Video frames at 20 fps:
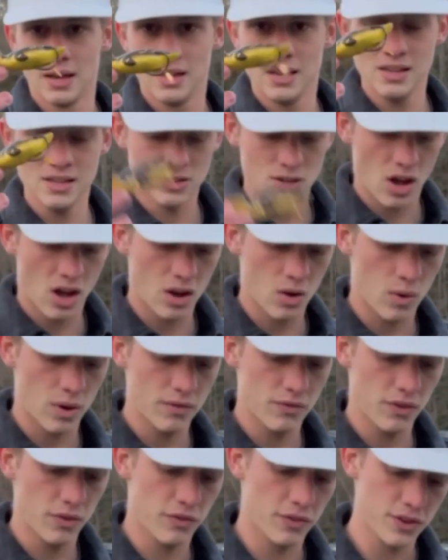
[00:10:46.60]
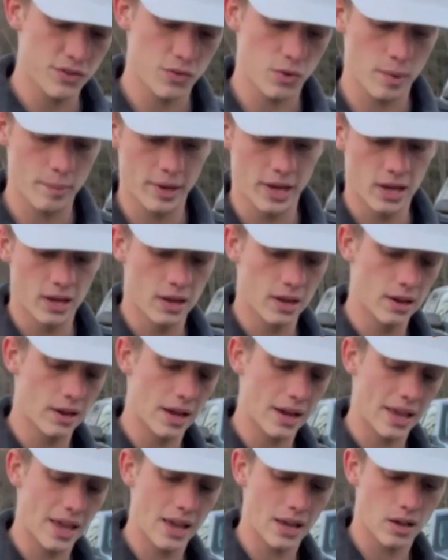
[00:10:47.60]
he has caught quite a few fish for me, and
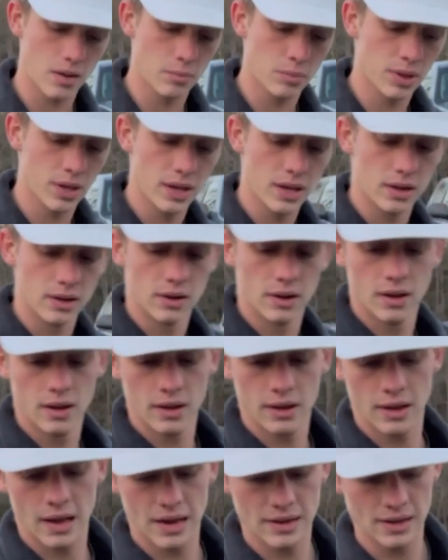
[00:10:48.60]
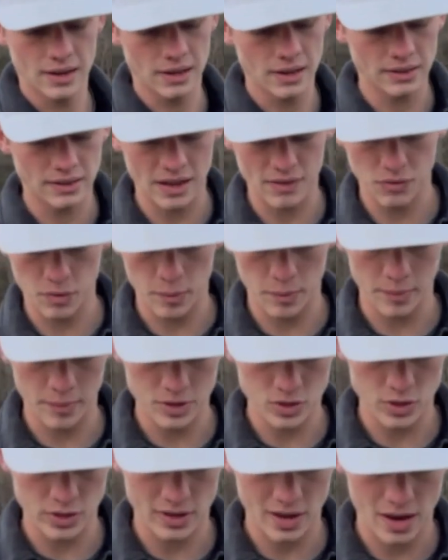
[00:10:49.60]
I can't complain. I did get that from a
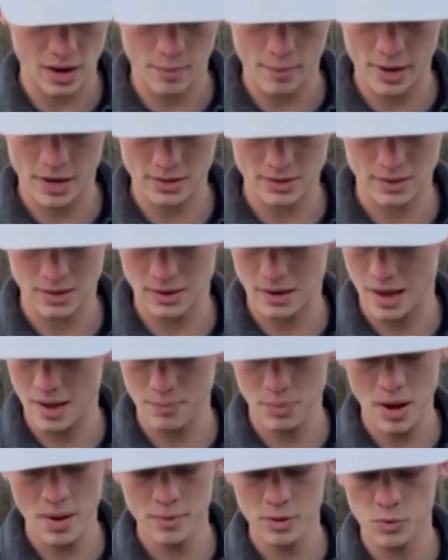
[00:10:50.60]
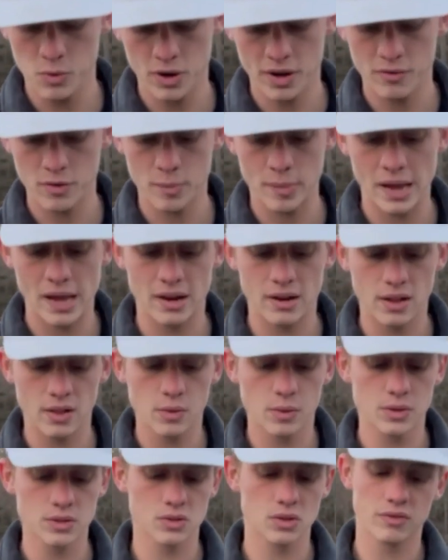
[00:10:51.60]
mystery tackle box, and I probably won't ever buy
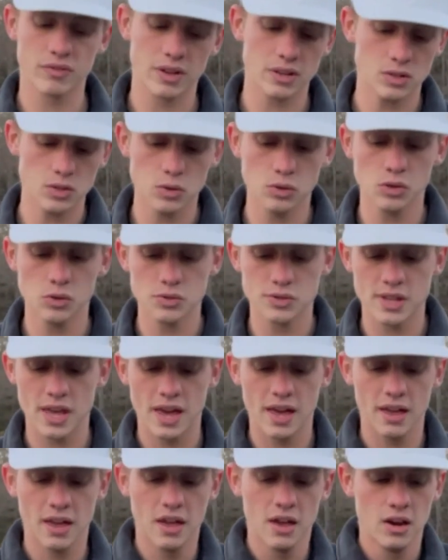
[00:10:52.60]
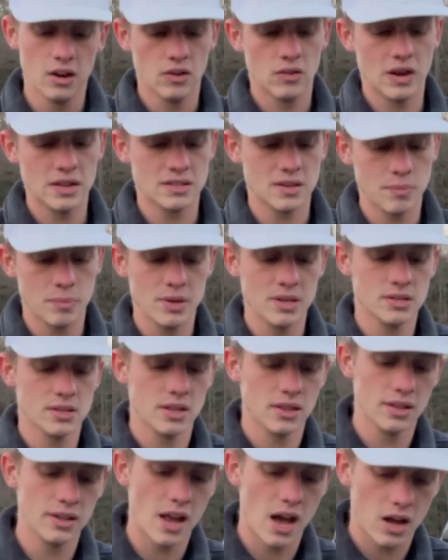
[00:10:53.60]
another one. So if I do lose that, rest in peace
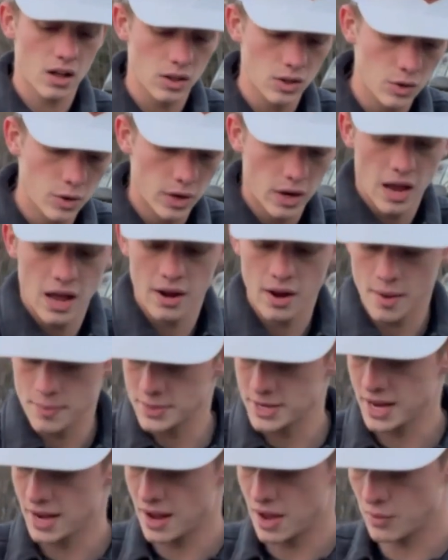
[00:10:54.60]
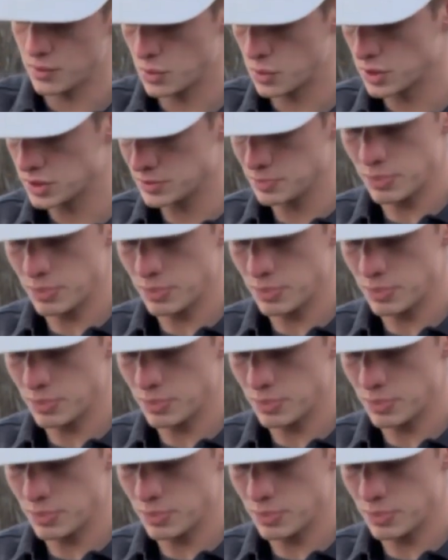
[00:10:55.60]
to the duck lure on Upstate Outdoors.